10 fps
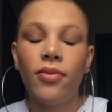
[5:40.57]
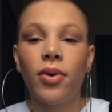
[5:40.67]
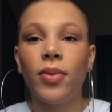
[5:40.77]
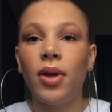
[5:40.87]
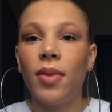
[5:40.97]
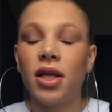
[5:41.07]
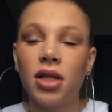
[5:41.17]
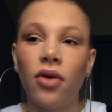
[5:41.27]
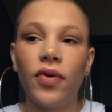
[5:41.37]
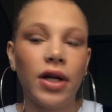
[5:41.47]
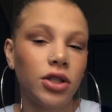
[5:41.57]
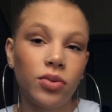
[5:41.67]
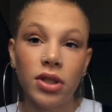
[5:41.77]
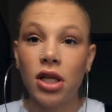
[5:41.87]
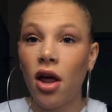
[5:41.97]
for me, myself. And I just
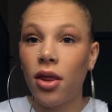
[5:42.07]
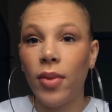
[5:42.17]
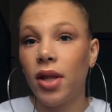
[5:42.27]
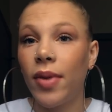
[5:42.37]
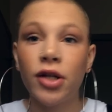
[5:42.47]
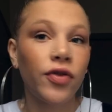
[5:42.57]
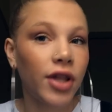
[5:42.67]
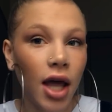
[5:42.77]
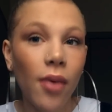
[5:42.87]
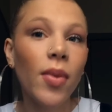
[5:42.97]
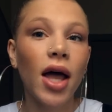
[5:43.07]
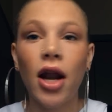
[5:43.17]
wish nothing but the best for them.